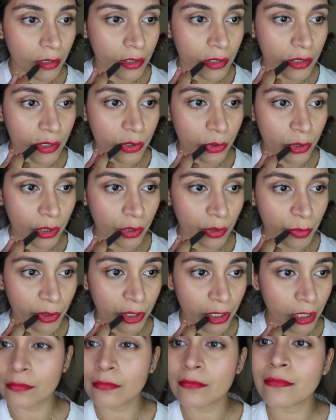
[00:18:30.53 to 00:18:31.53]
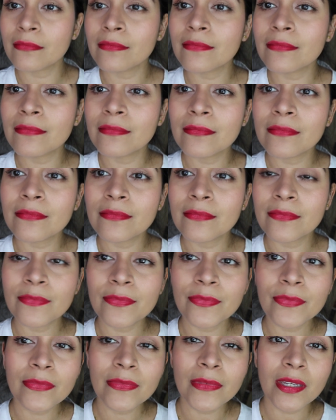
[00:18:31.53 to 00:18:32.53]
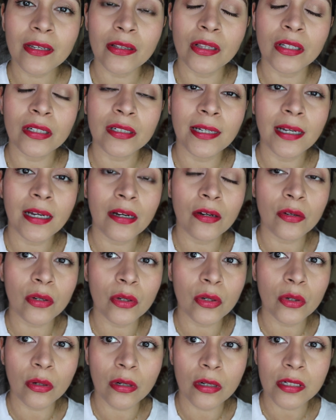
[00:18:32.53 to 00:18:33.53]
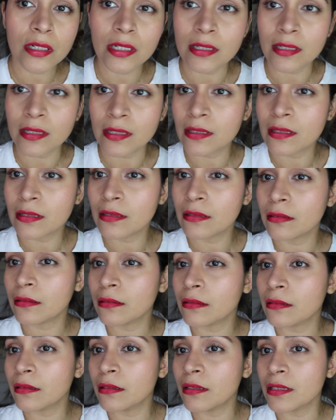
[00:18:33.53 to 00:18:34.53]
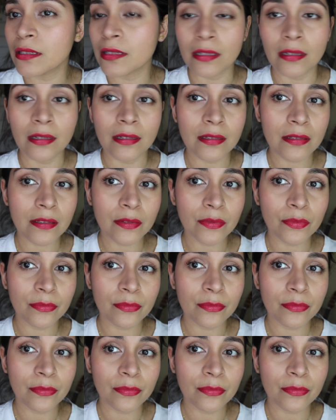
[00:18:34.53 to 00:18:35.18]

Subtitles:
is really pretty. Look how gorgeous this is.